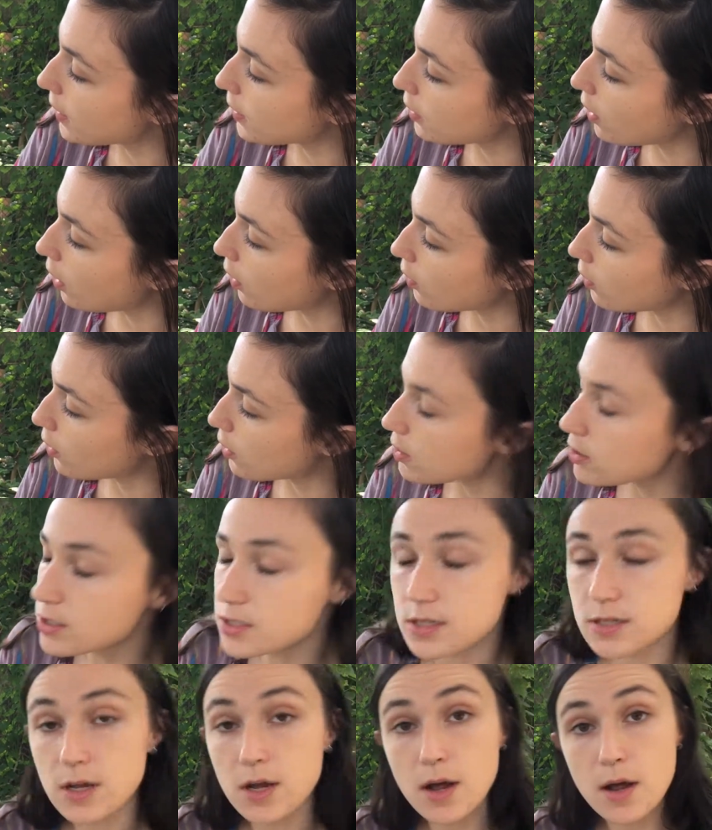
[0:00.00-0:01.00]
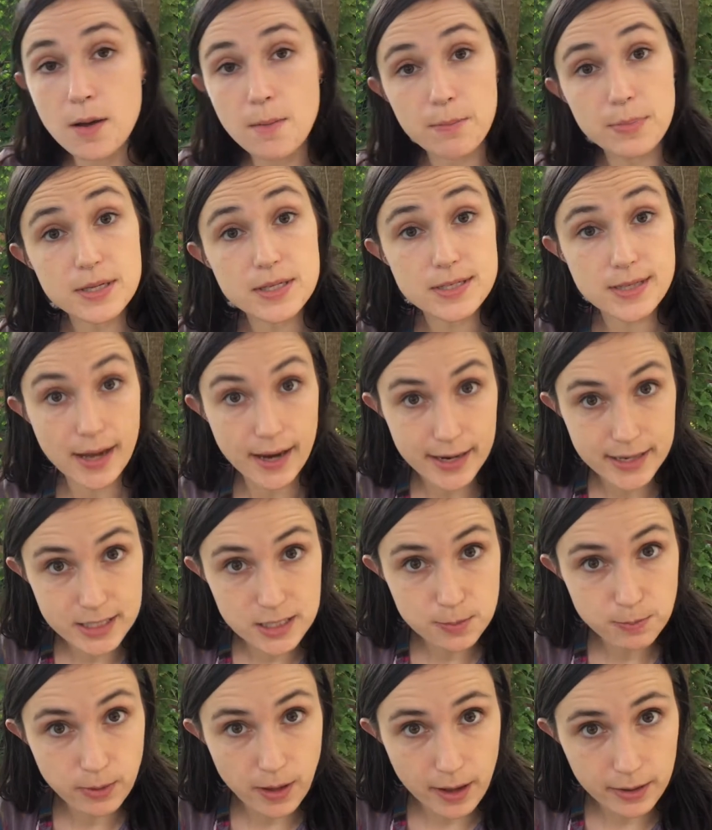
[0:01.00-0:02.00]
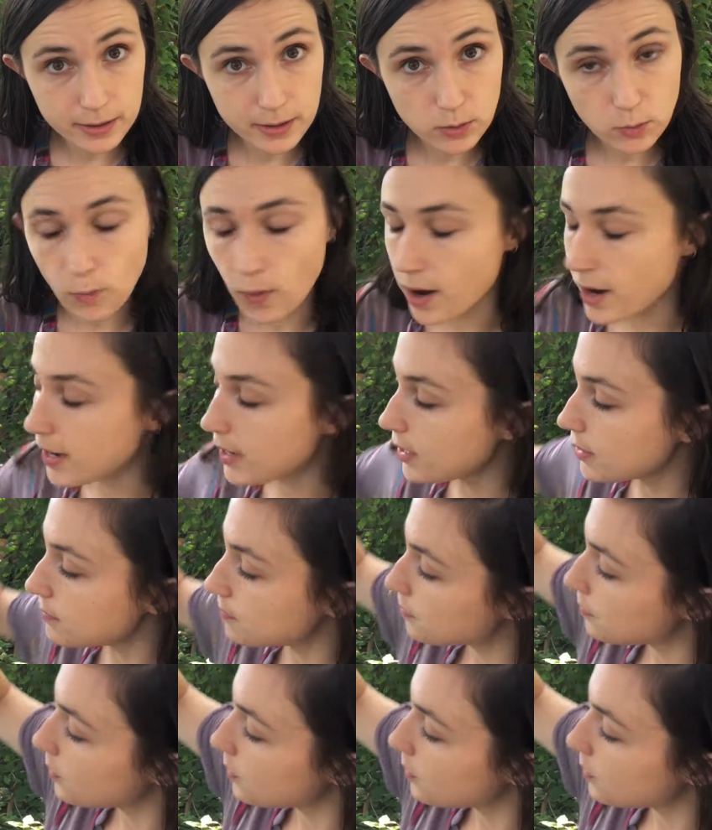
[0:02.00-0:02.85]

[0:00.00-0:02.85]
colors, besides black and white,